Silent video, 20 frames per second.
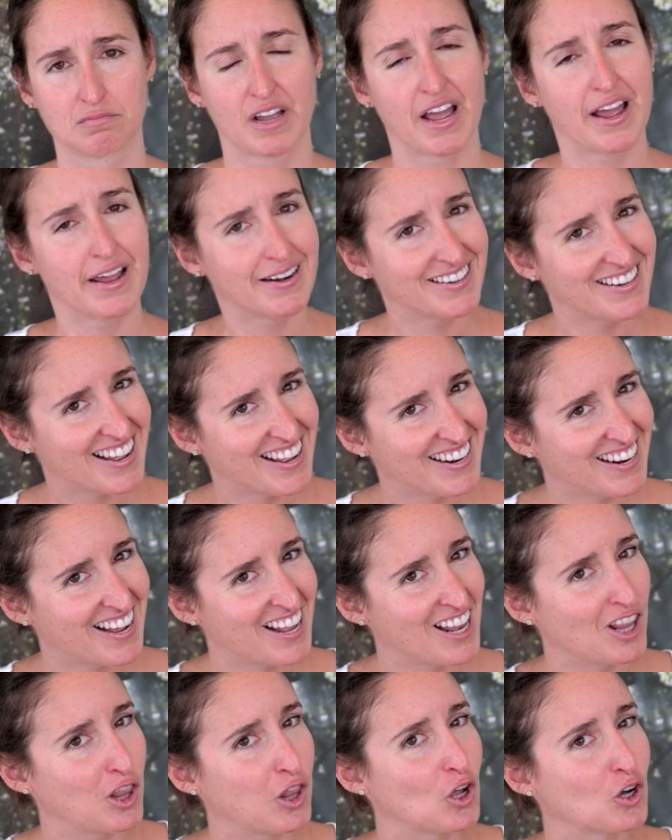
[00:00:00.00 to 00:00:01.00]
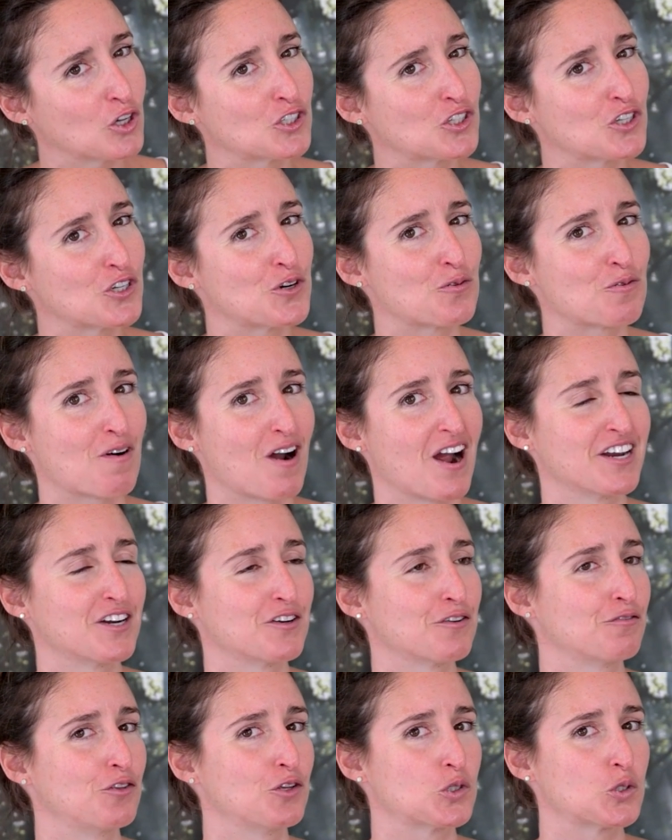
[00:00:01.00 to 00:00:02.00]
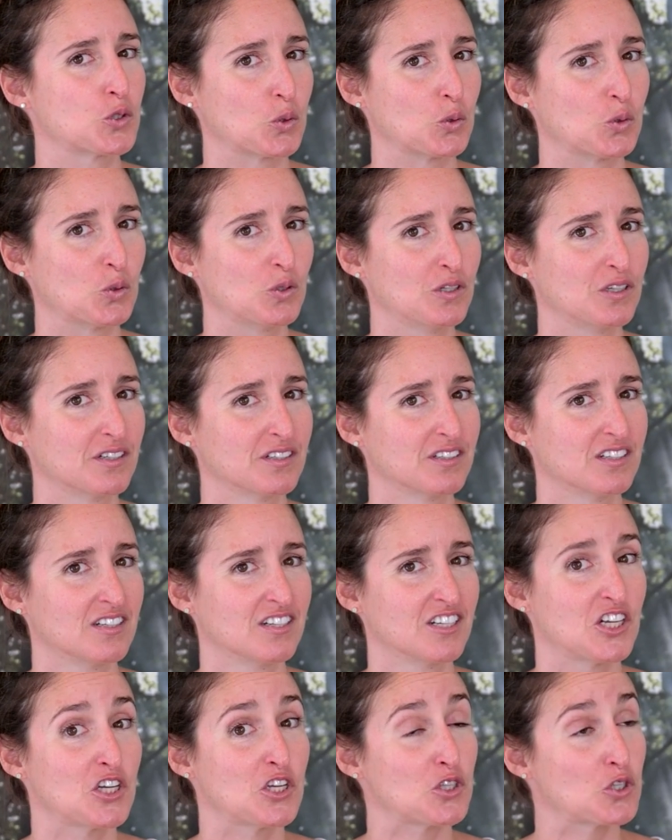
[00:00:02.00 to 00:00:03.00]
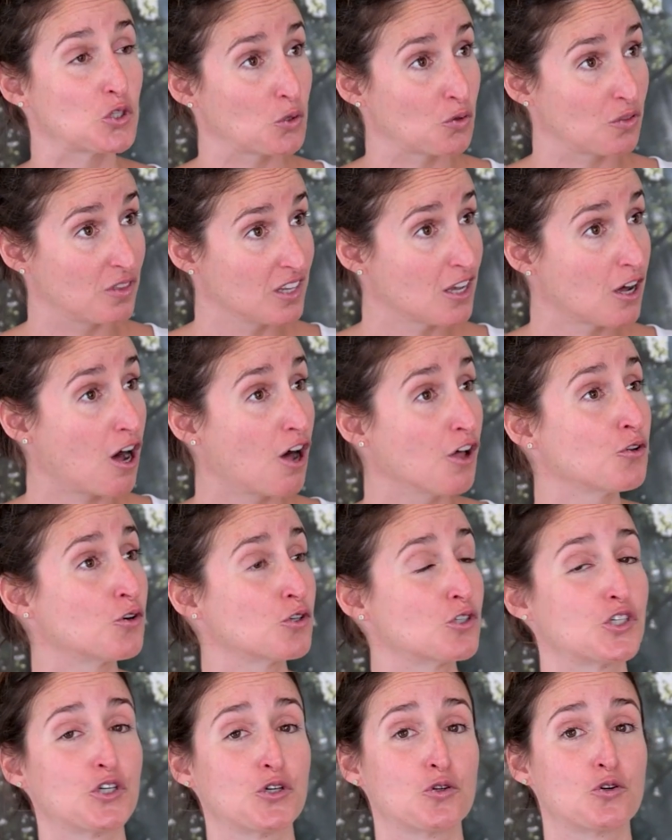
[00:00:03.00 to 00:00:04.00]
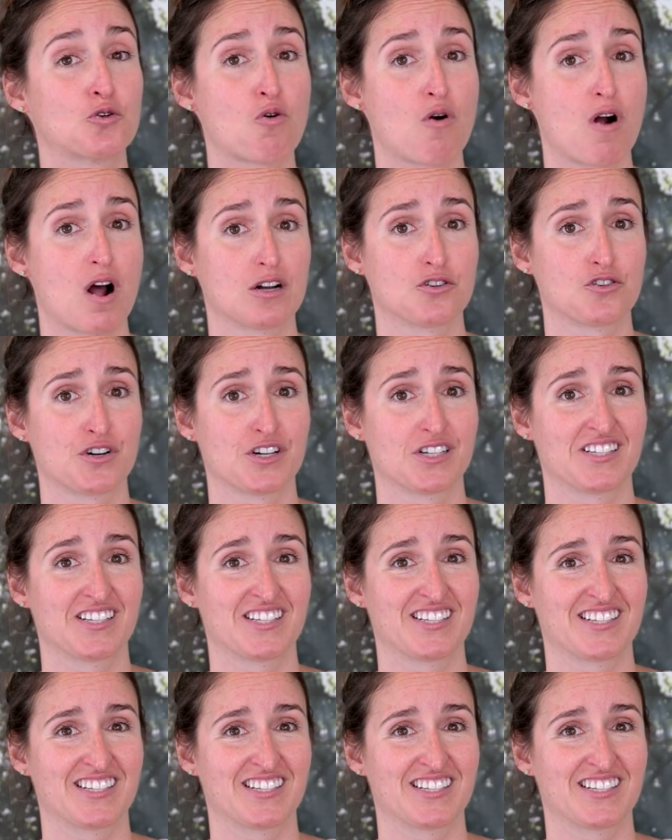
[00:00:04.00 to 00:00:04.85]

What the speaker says: And then I'll look to the right of the tool, to the other two quadrants.